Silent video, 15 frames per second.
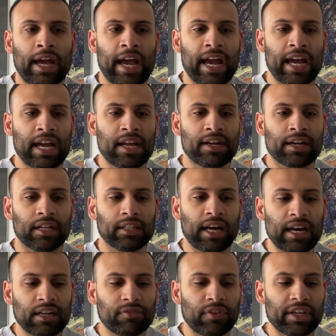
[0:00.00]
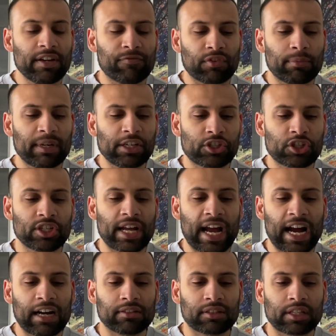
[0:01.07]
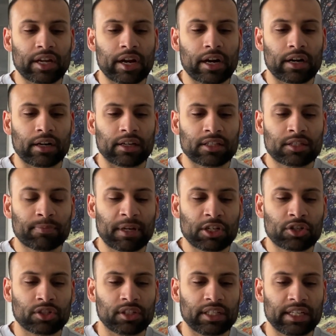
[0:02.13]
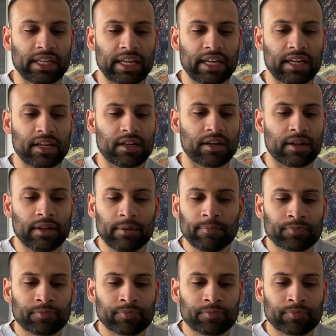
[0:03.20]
And a lot of information out there, especially in